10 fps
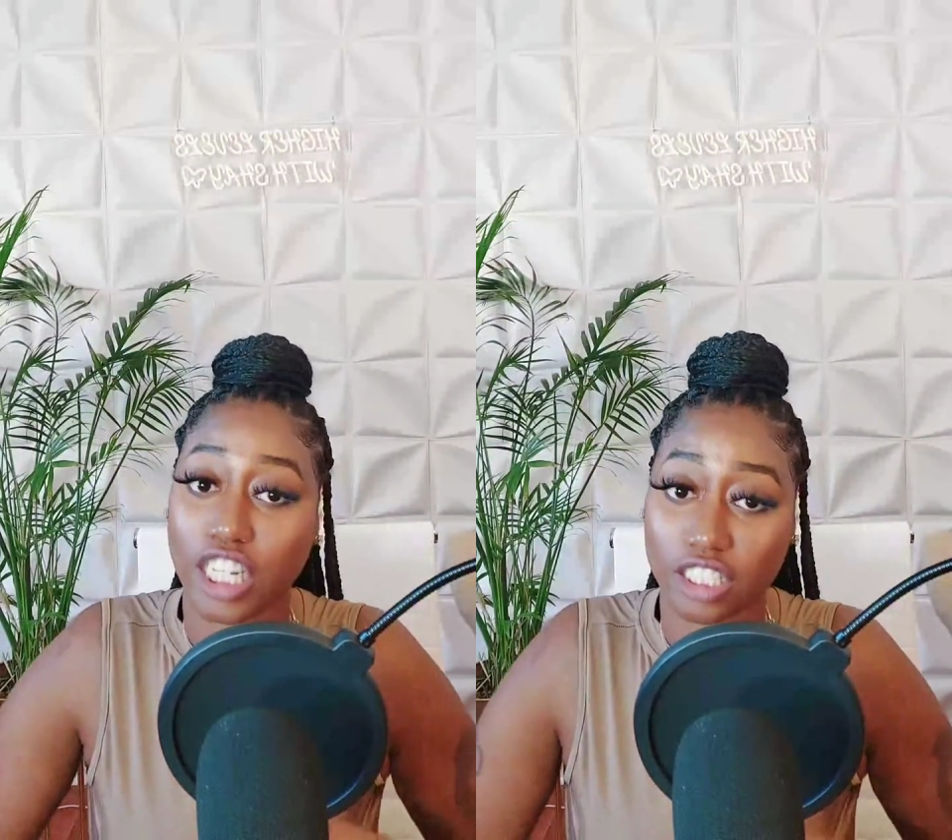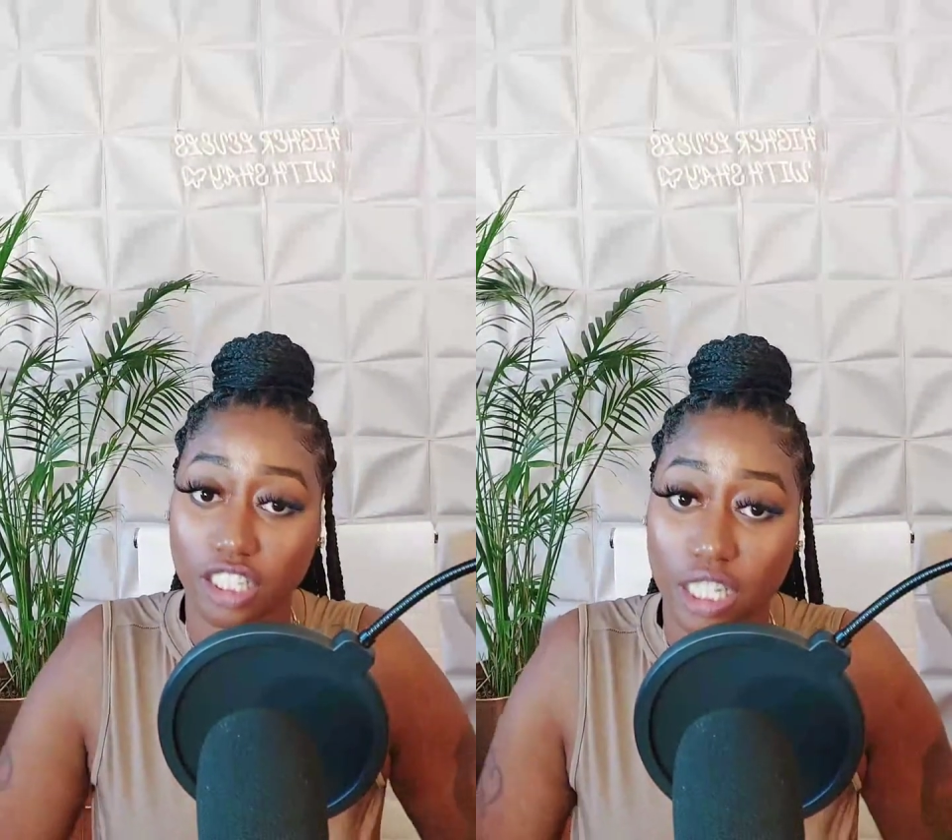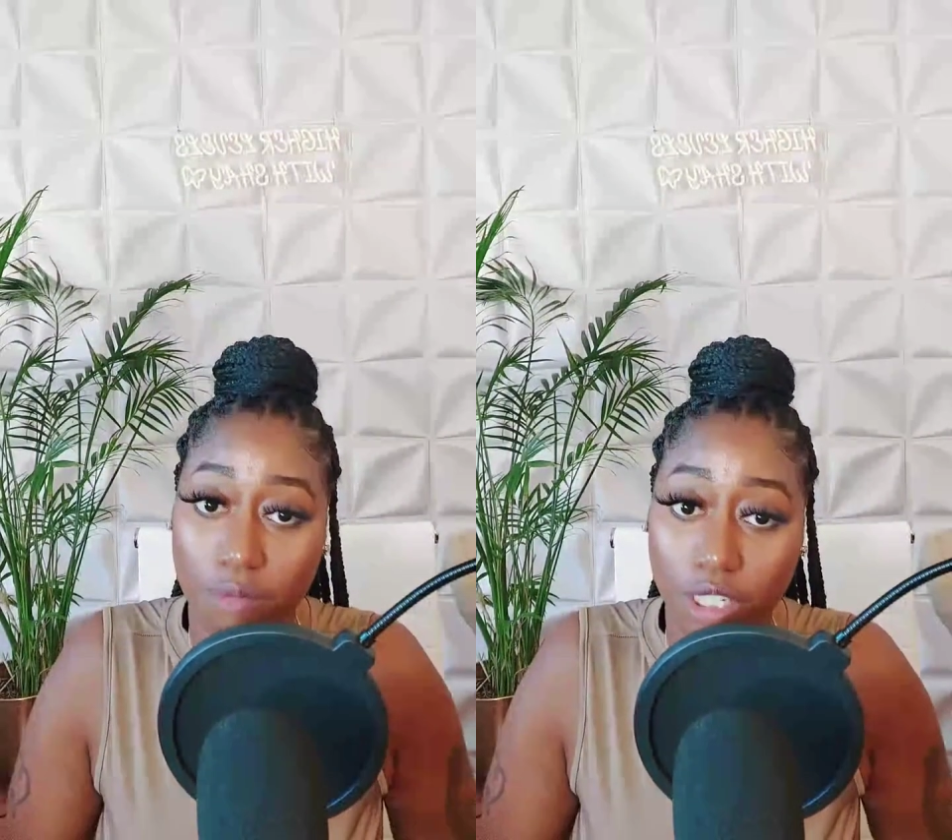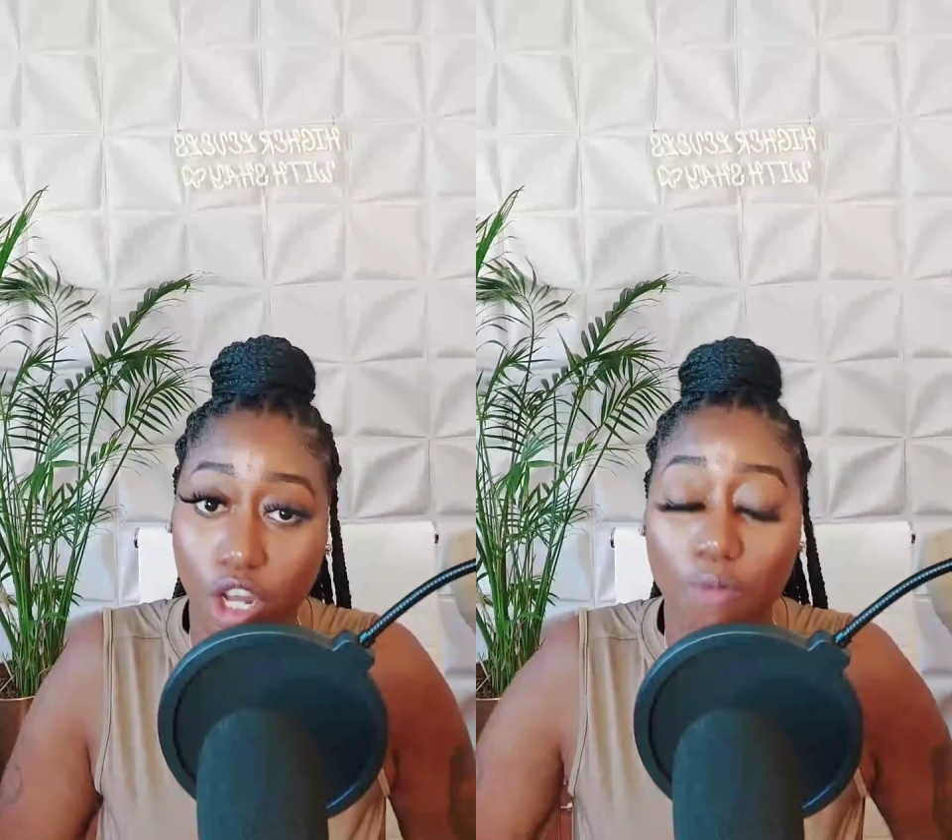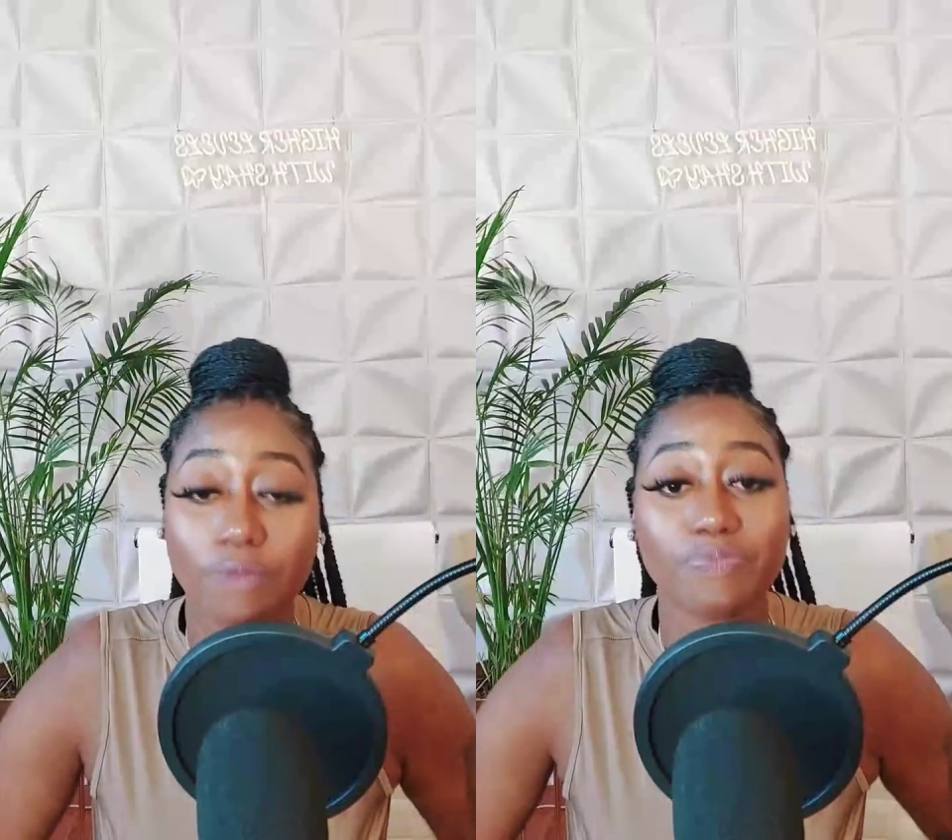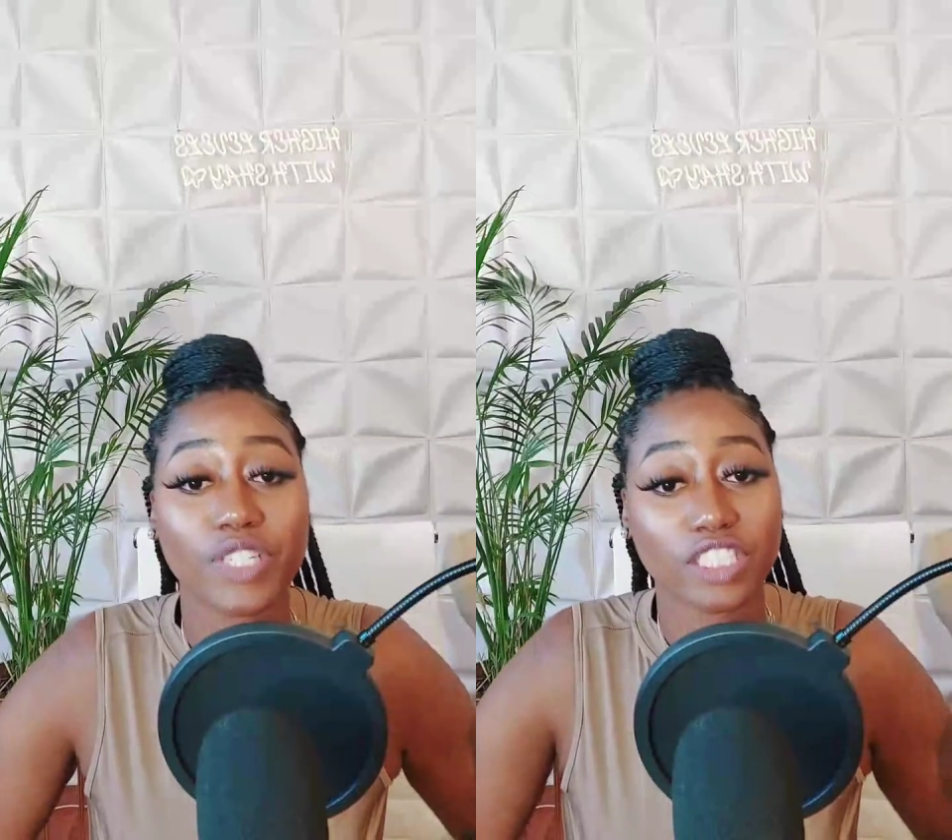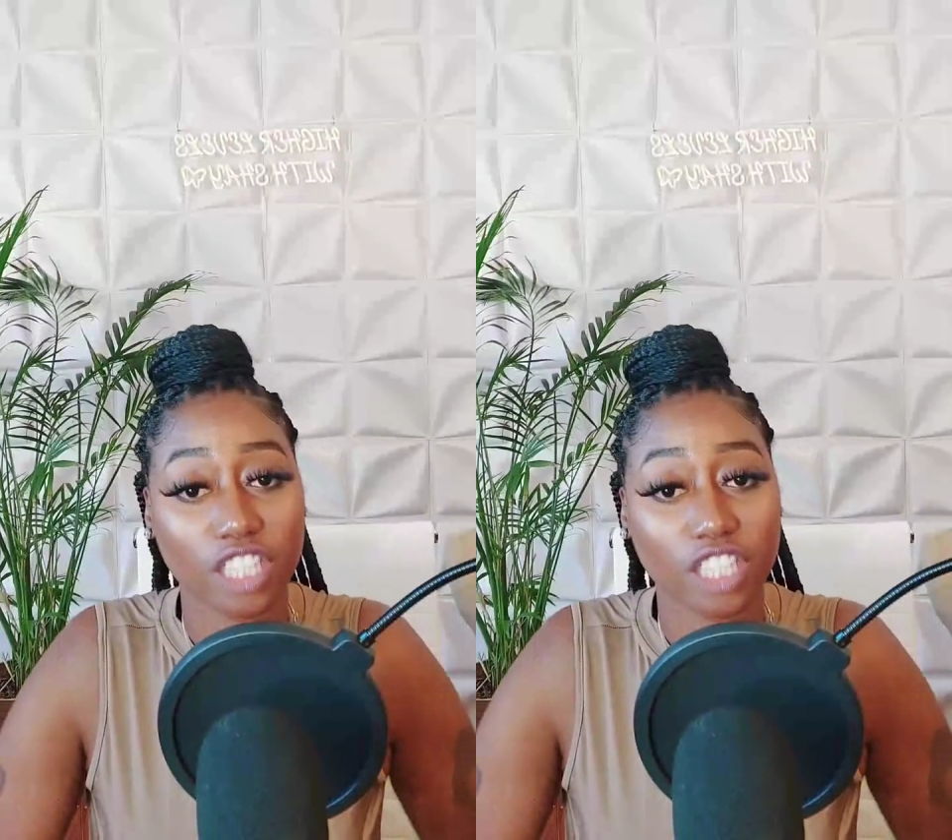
Check your hemoglobin,